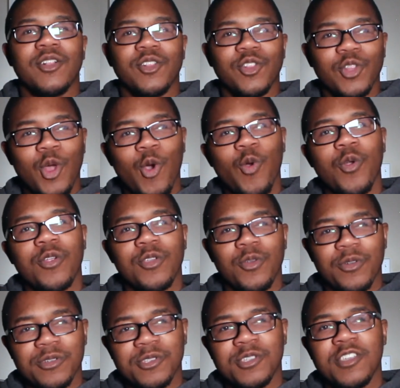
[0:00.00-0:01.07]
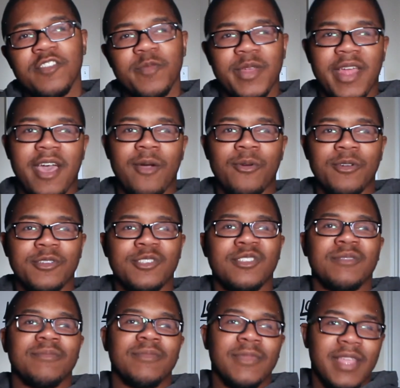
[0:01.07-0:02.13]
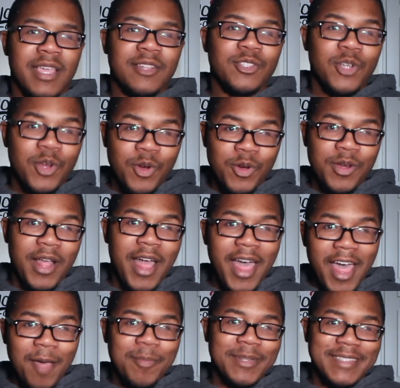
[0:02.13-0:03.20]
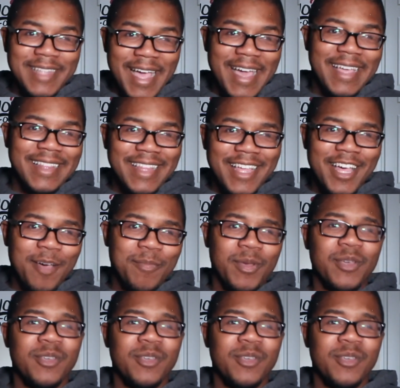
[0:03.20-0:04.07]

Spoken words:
Lower your achievement hours and dial up